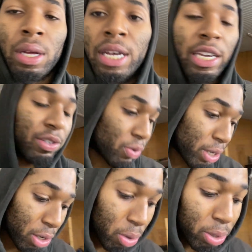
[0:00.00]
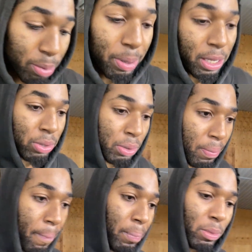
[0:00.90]
his rear quarter panel,
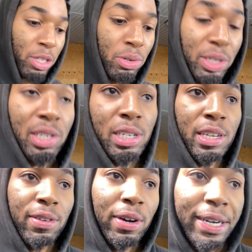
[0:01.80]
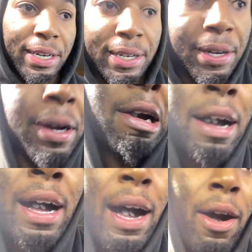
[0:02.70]
and you can see it right here.
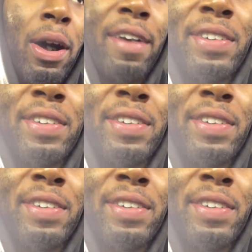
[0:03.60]
I don't have